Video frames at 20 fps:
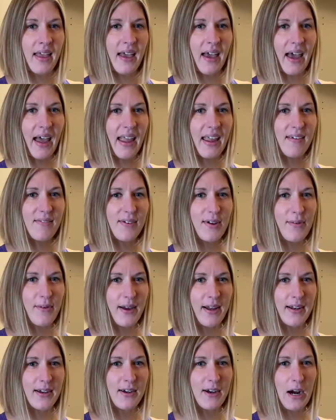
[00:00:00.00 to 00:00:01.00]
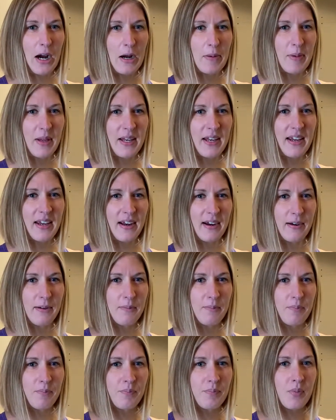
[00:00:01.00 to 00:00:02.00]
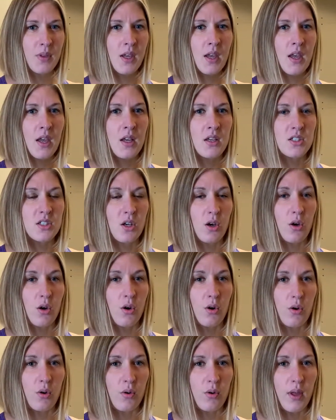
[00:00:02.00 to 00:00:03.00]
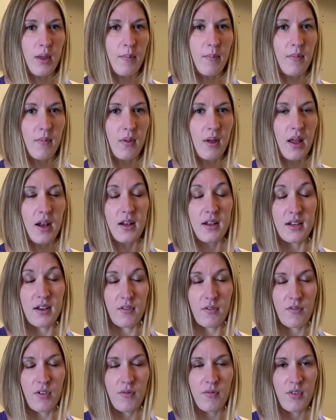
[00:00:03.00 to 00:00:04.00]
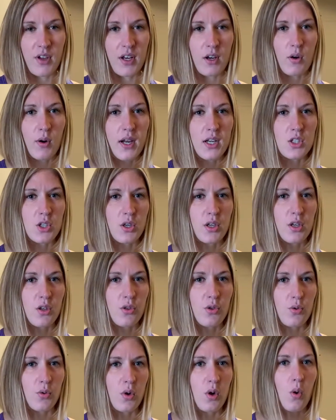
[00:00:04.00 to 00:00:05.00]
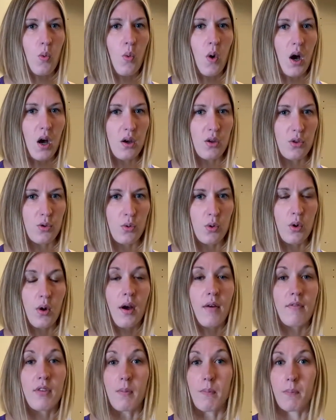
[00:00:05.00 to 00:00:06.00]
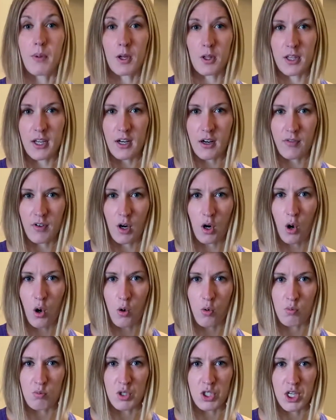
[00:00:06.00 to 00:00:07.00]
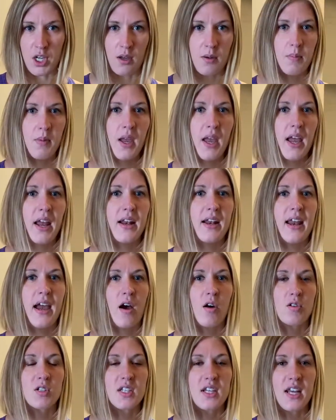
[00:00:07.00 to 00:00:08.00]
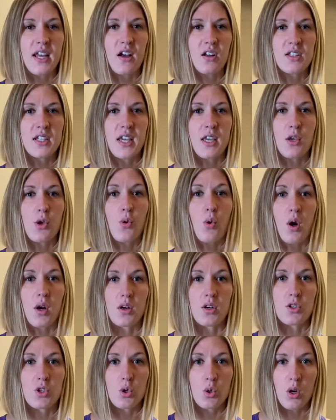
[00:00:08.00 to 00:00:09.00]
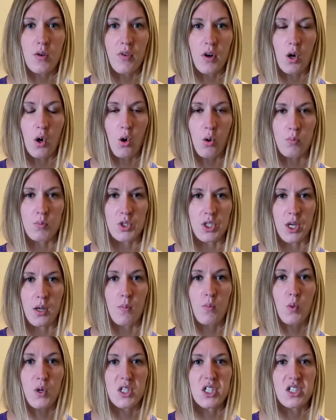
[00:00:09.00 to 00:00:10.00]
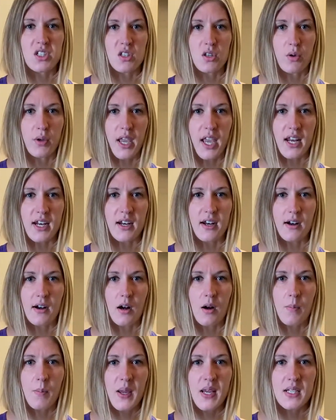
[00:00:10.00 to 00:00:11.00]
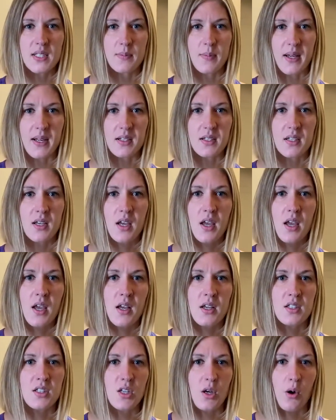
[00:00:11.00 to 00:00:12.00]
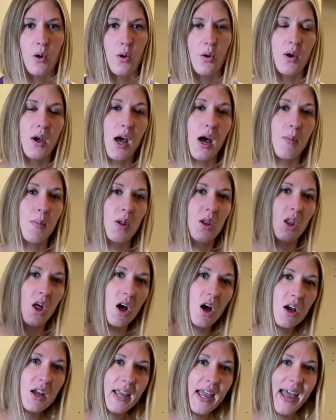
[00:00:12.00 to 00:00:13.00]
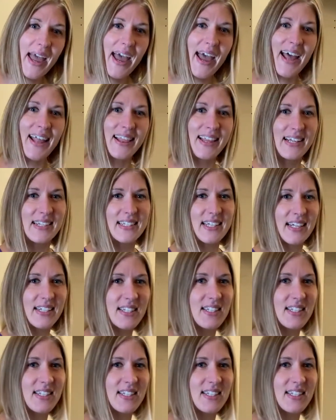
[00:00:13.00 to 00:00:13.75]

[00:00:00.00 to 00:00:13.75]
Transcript: Hi everyone, Carmen here. So in a different video, I took you through a walkthrough of the building of our home gym, and now today I'll take you on a tour of our home gym, which is located in our basement. So come along and let's get